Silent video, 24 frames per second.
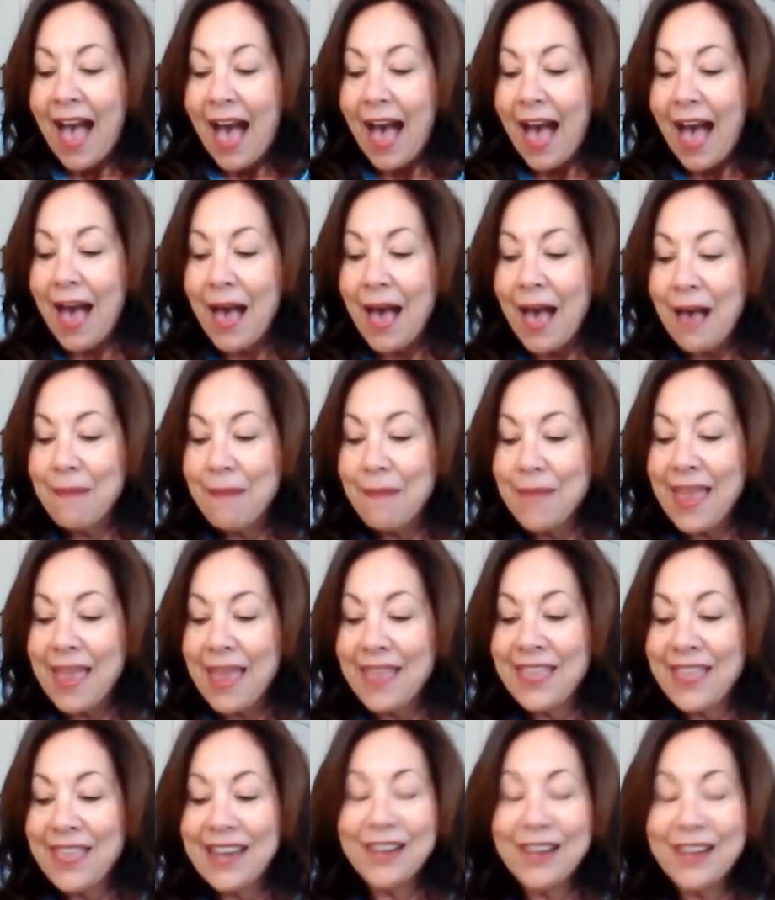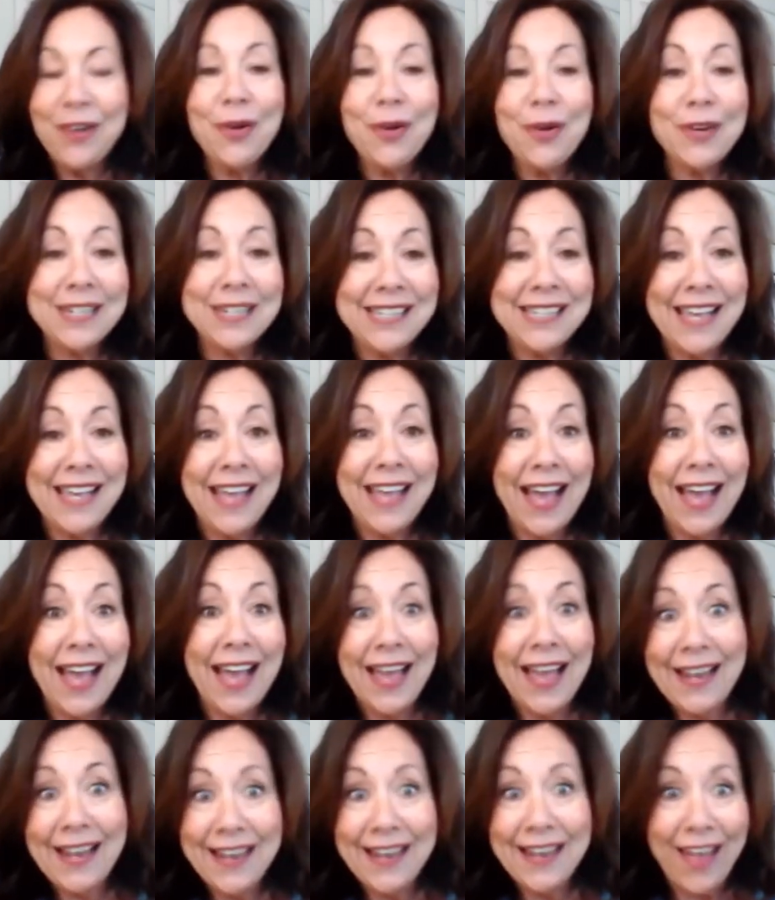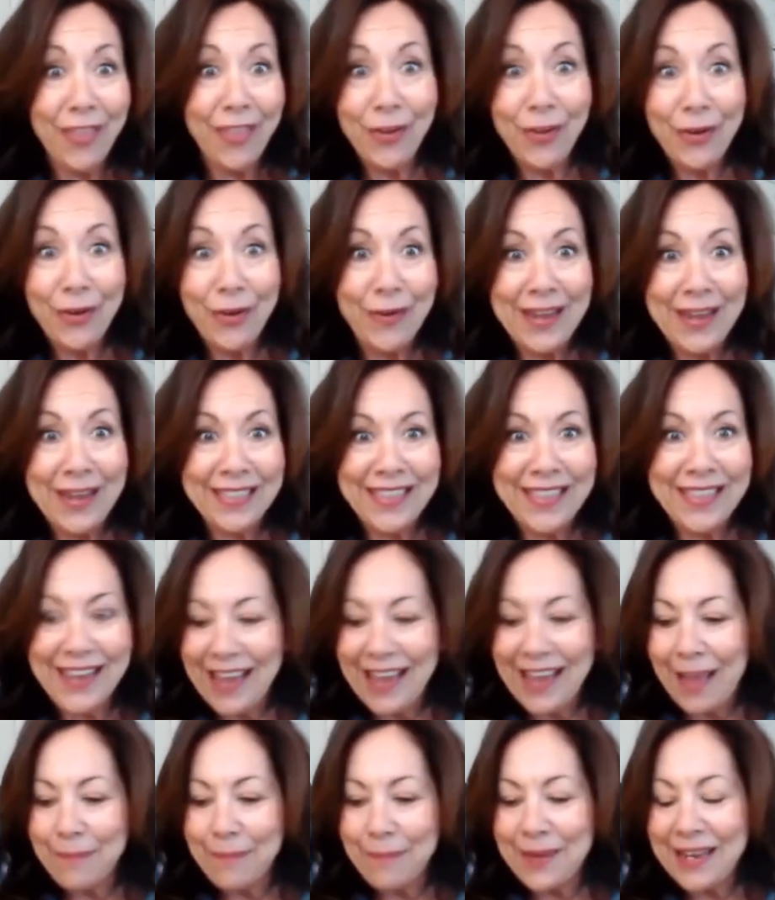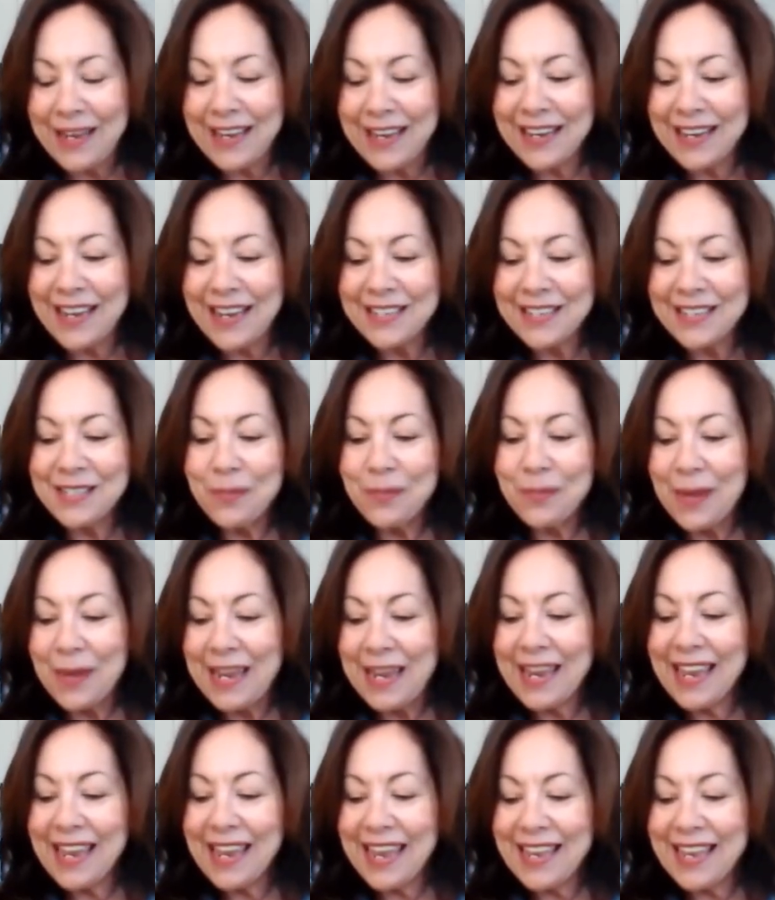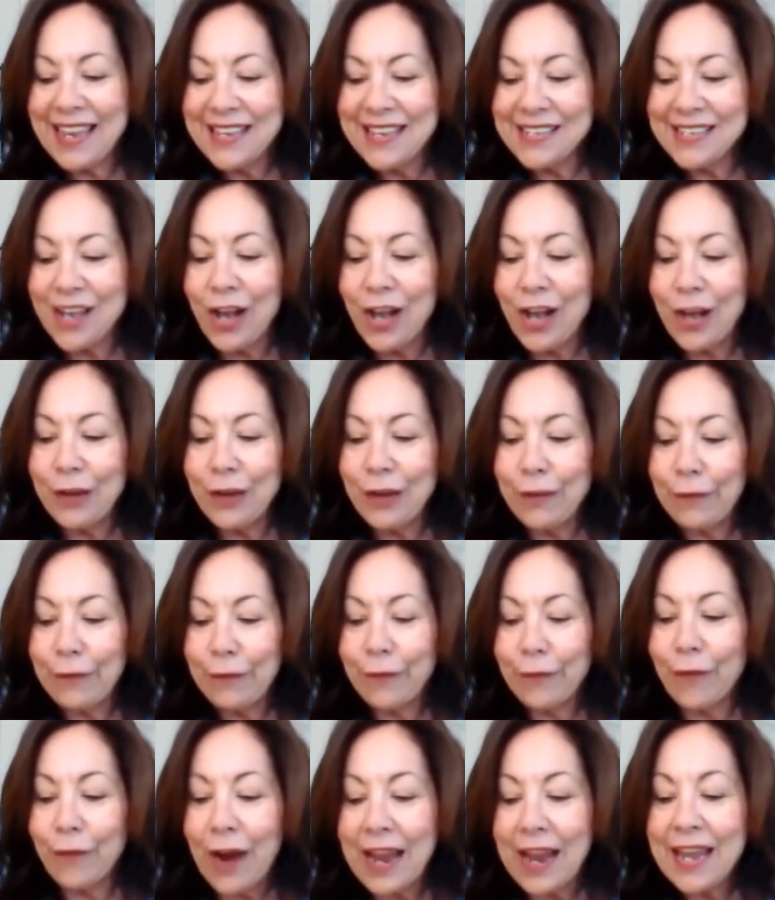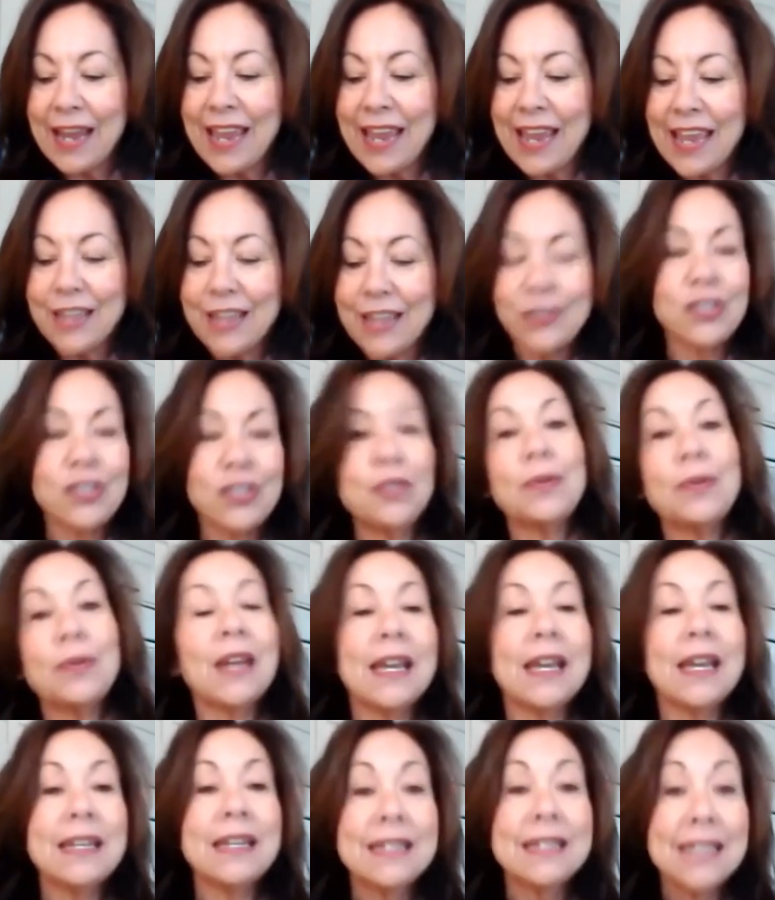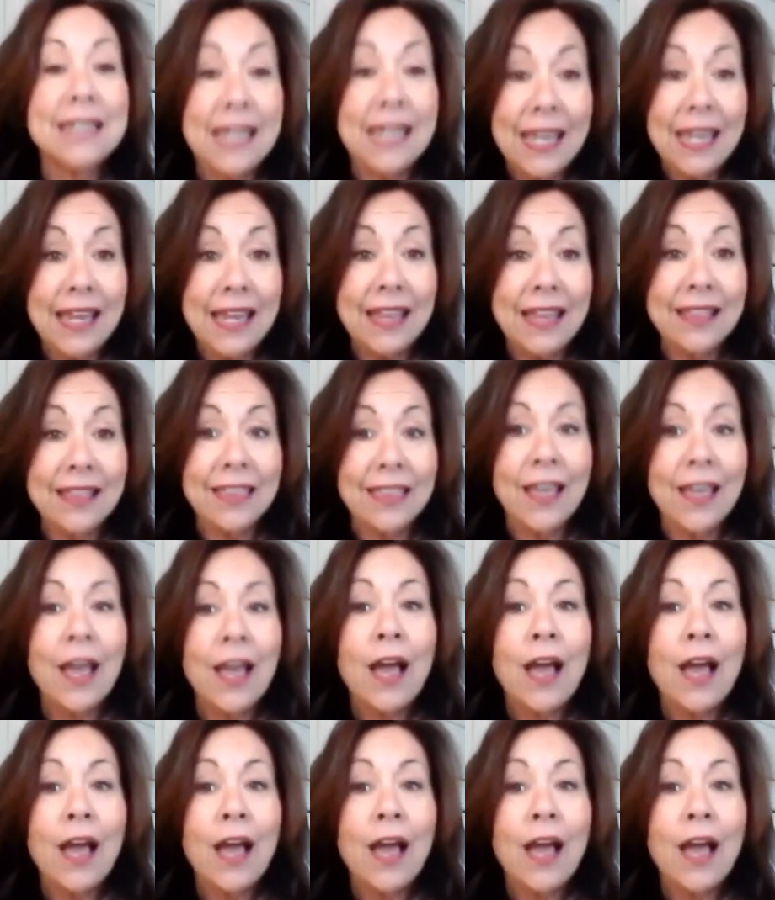Um, and then, of course, another great thing happening next week is on Friday, June 19th,